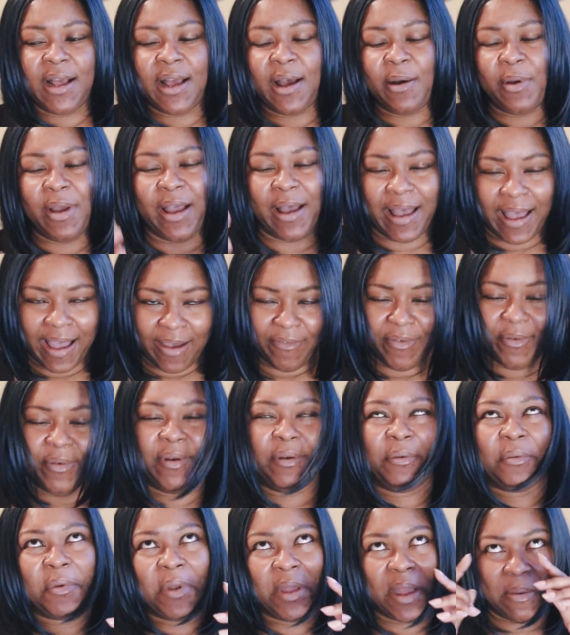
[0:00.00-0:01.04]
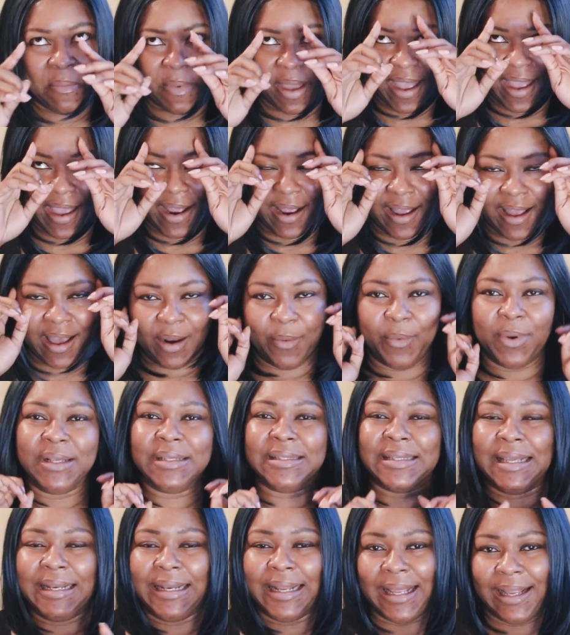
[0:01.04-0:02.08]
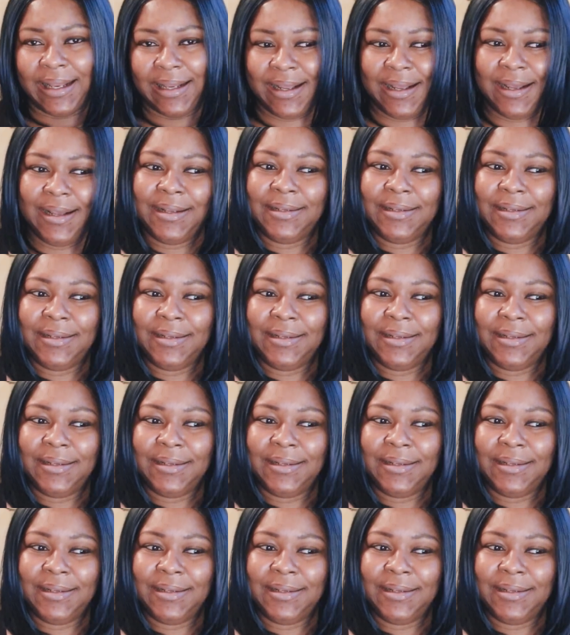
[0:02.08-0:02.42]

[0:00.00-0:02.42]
I, I have a, in my head I kind of want to sing that.